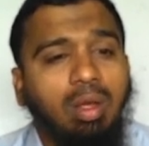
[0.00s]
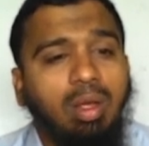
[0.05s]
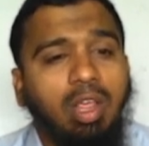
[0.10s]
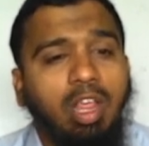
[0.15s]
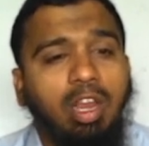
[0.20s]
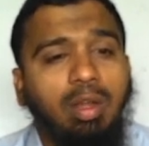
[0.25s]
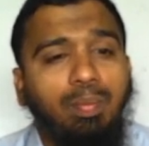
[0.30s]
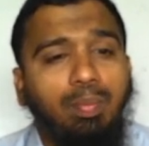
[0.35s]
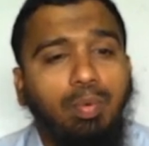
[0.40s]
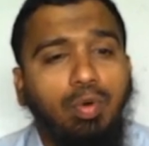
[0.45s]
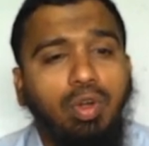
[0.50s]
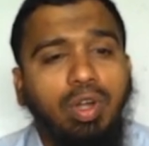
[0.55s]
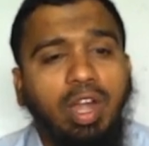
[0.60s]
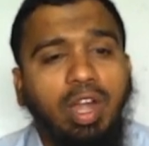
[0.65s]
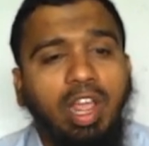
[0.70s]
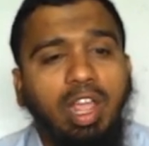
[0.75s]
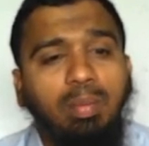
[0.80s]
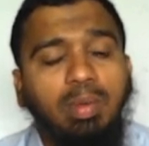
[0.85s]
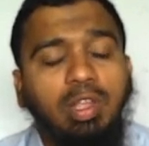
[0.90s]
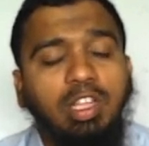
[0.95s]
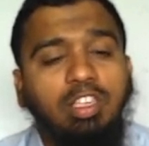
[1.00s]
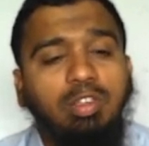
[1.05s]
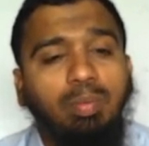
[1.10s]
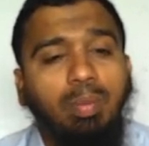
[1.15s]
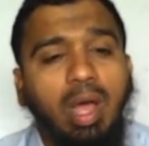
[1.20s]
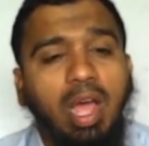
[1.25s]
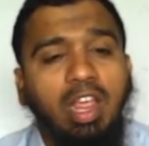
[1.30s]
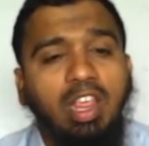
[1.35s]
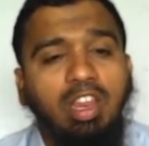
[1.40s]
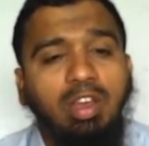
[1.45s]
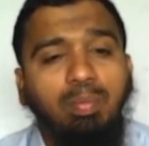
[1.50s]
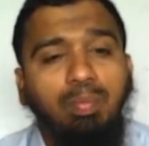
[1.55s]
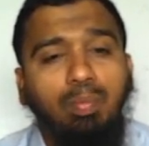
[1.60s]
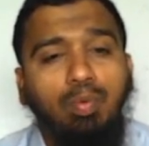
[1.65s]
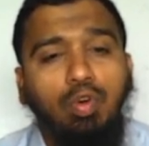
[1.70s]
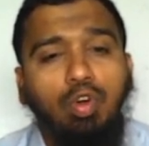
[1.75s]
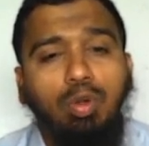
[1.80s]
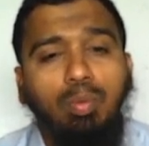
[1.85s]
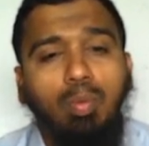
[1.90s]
Input name is my input,